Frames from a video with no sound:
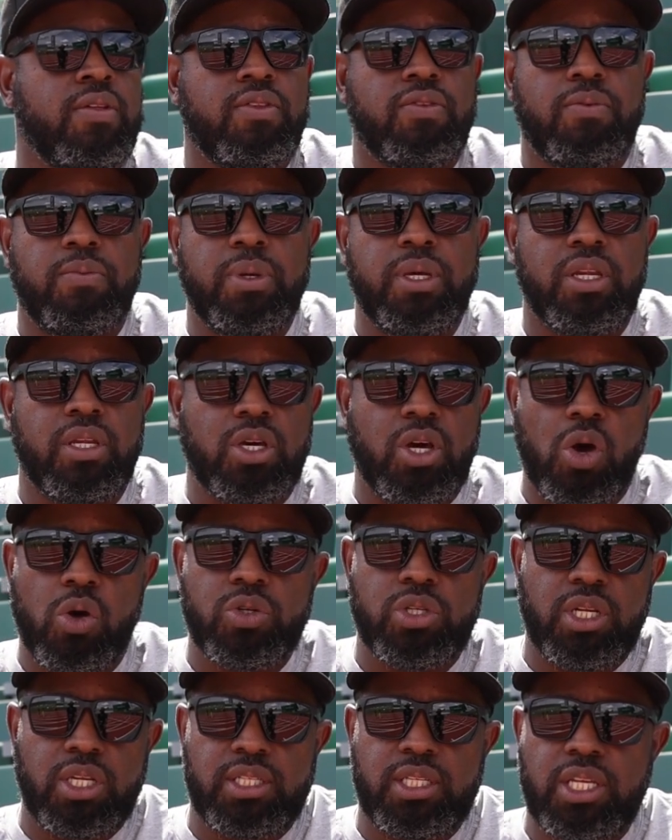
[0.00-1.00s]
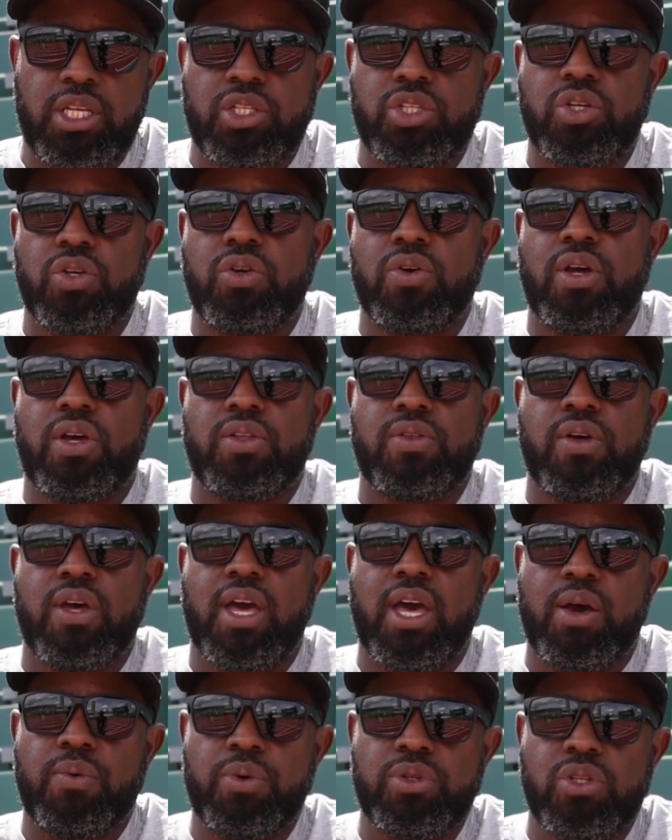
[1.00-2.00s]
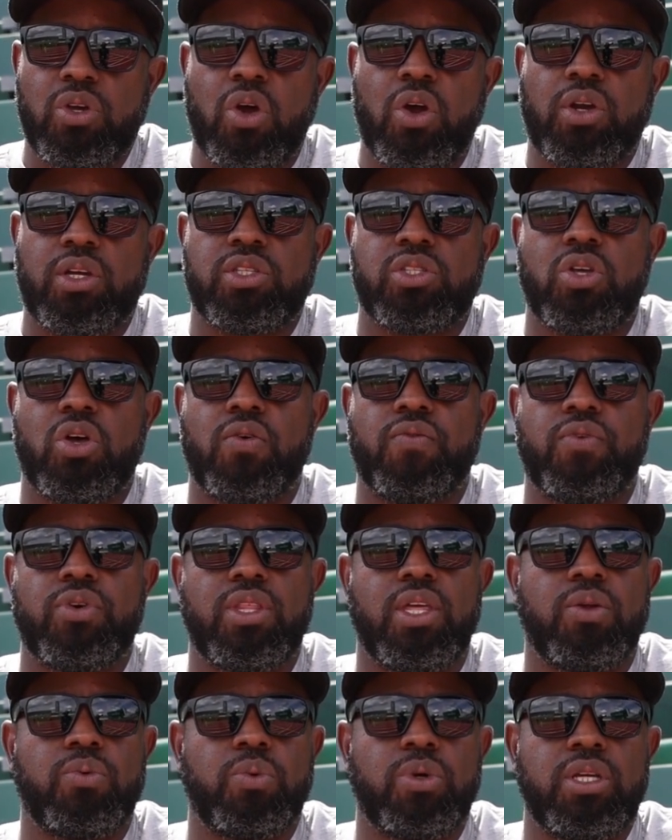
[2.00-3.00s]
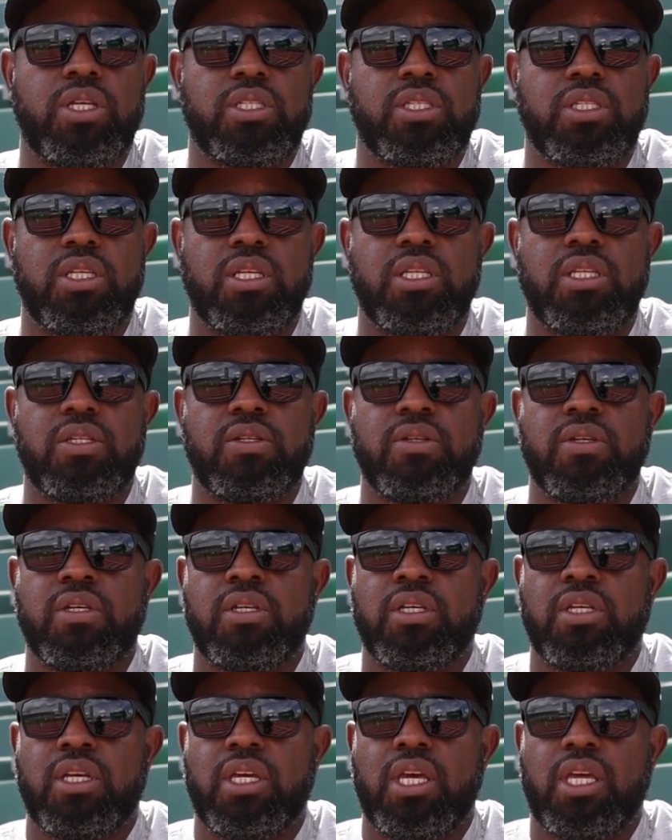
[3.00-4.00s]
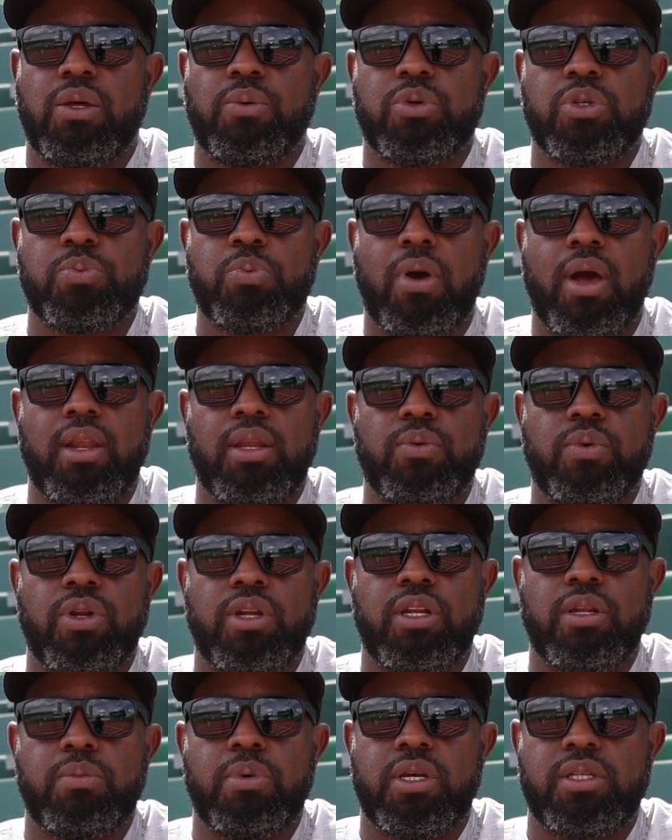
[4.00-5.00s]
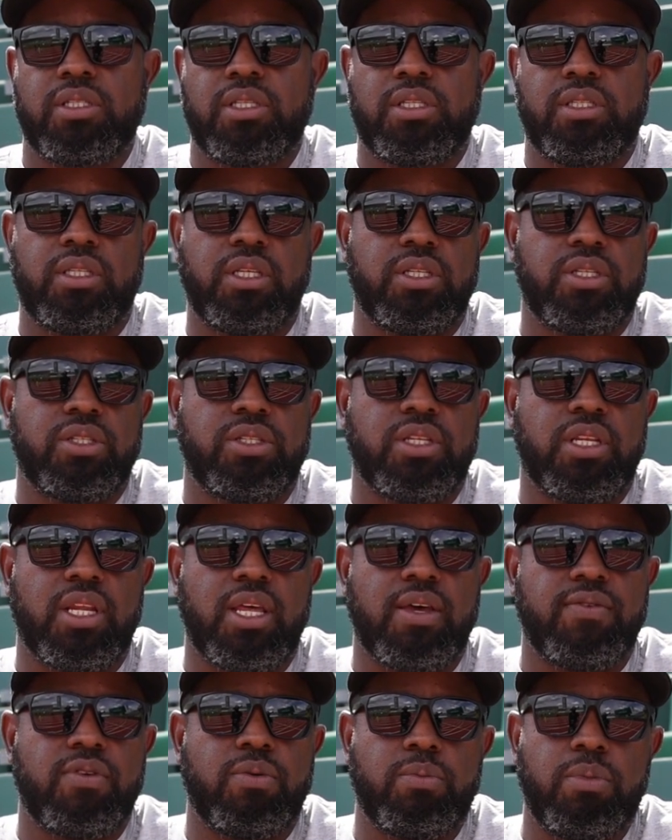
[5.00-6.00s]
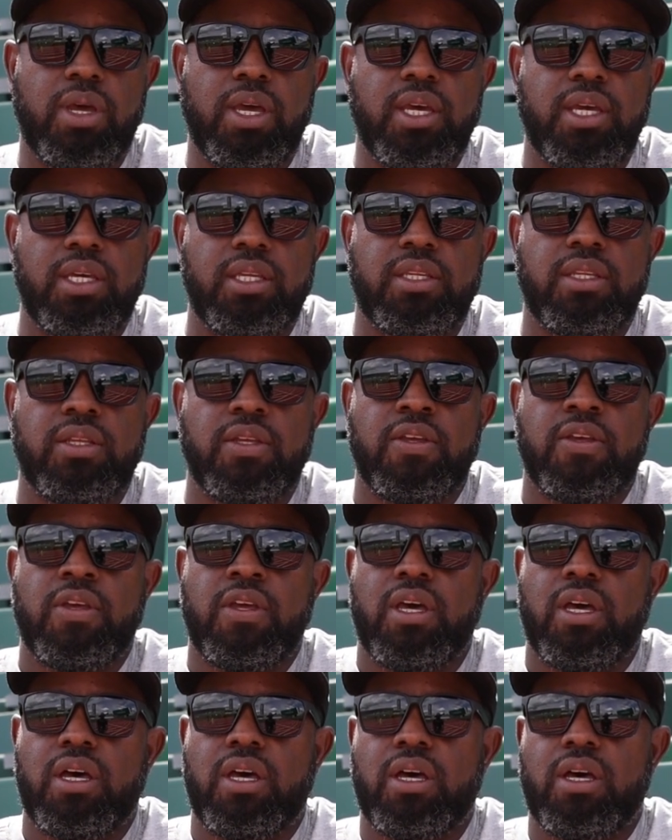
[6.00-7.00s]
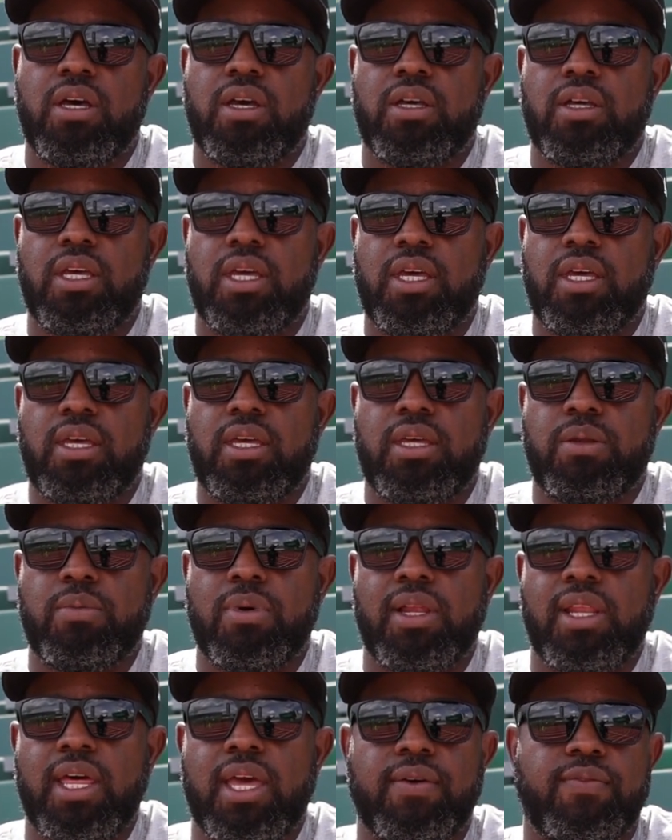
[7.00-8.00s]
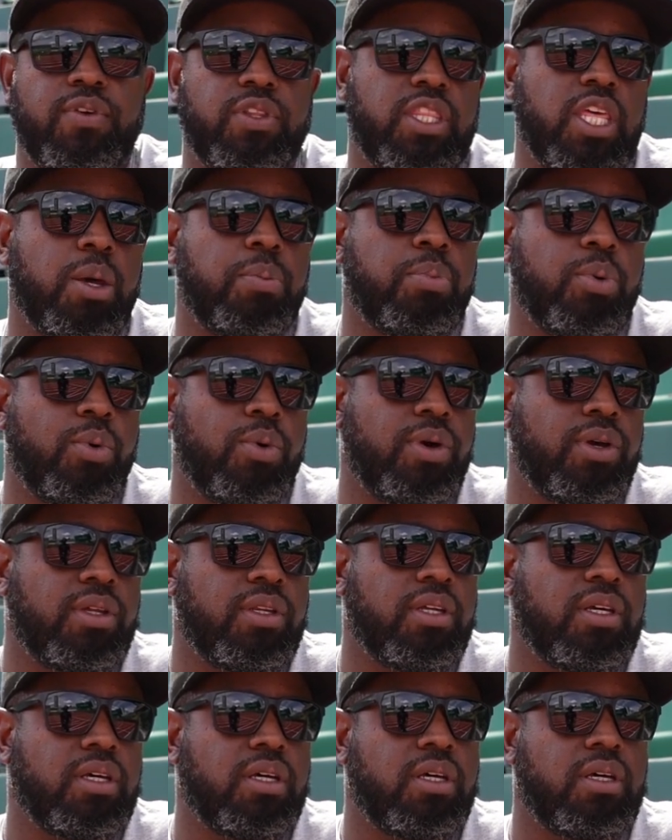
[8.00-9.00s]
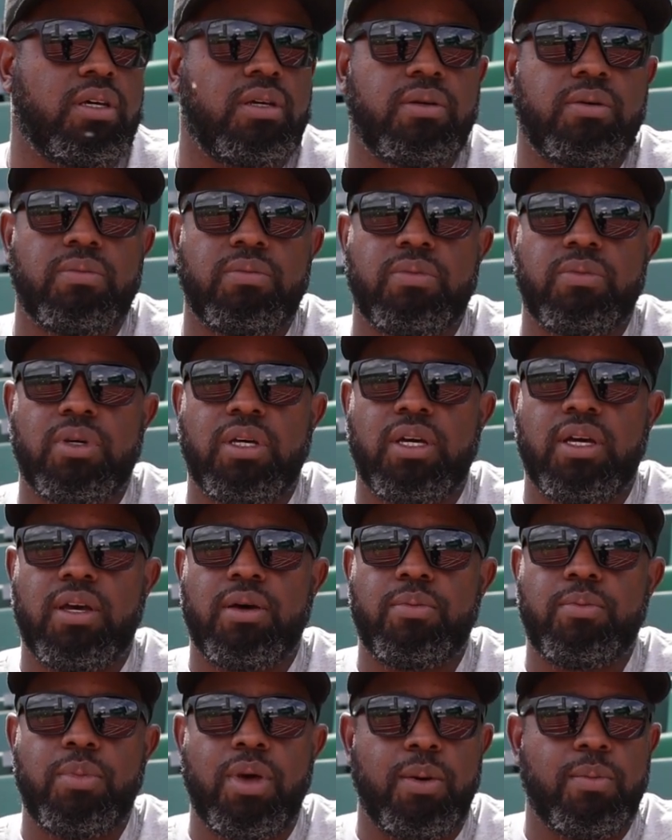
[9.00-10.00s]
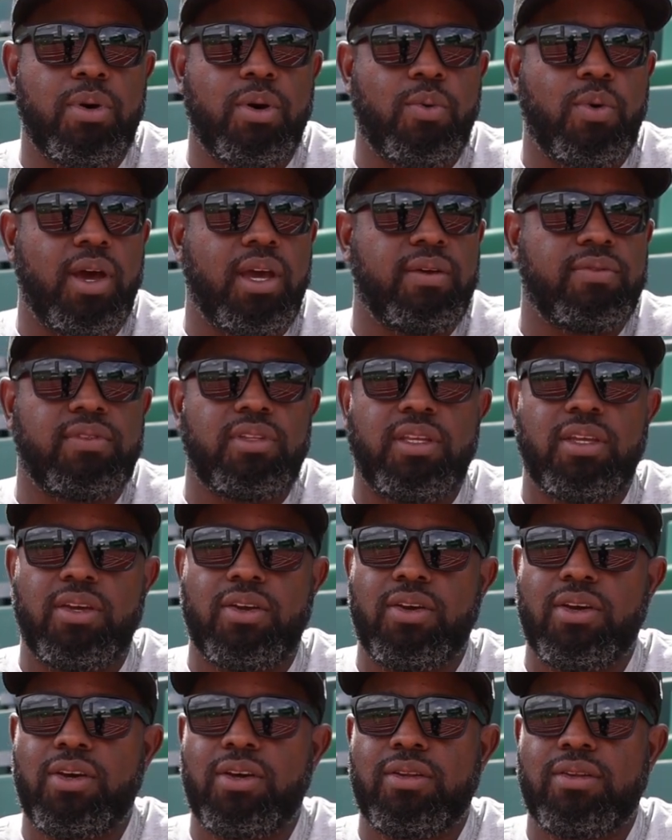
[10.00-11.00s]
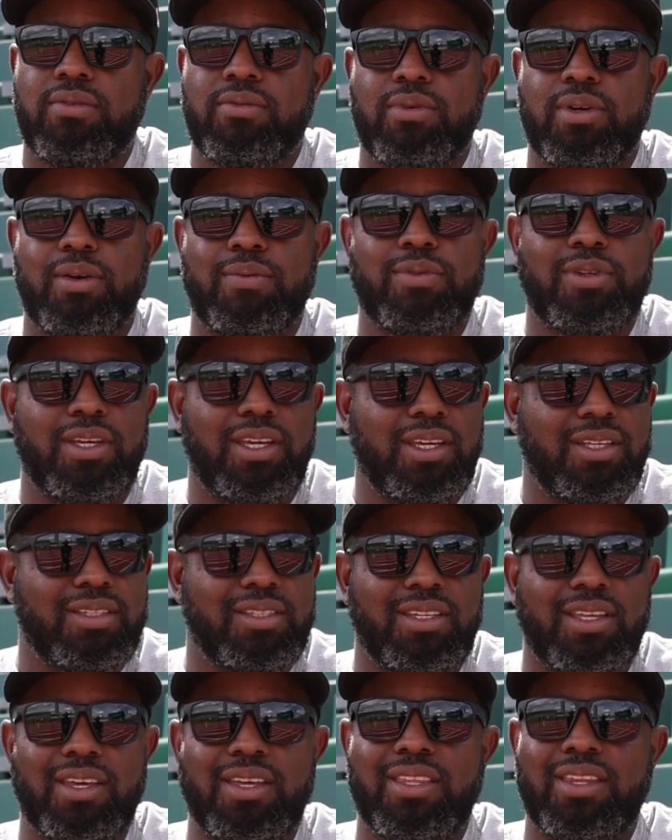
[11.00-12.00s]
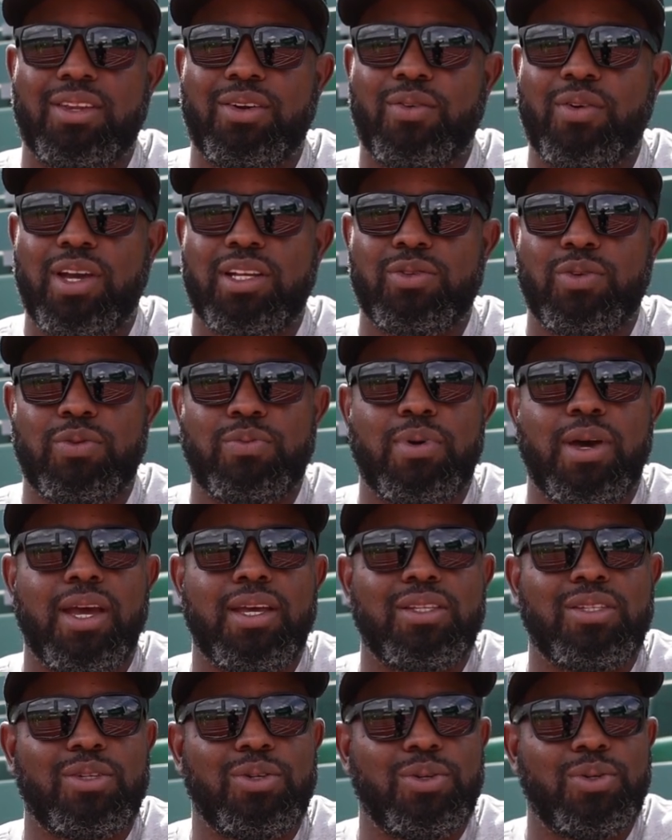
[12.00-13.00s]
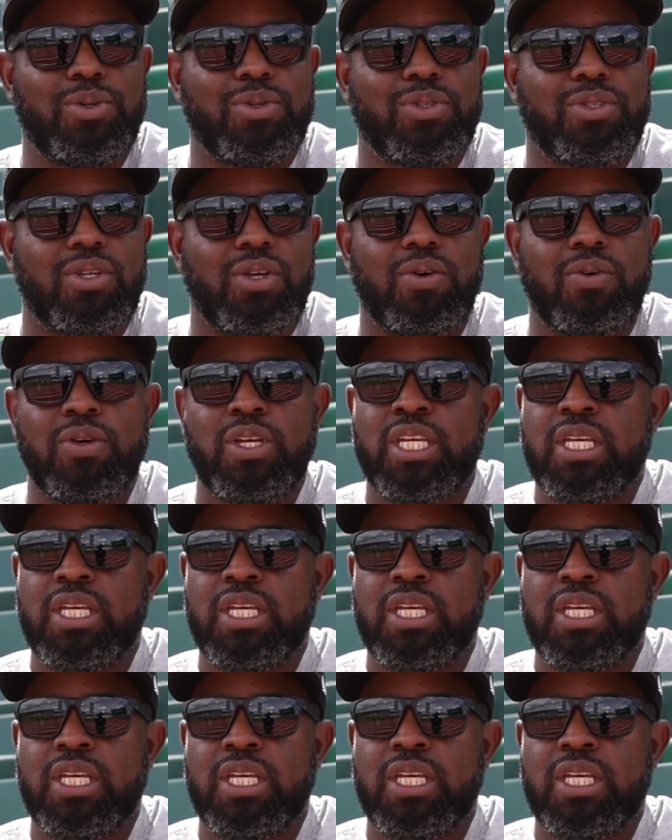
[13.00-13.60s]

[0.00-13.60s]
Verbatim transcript: being a coach and a teacher, I went to Arkansas for that reason, and it was probably one of the best decisions that I ever made. Uh, in my life at that point. Um, I met my wife there, and we have kids there that are graduating from high school. So,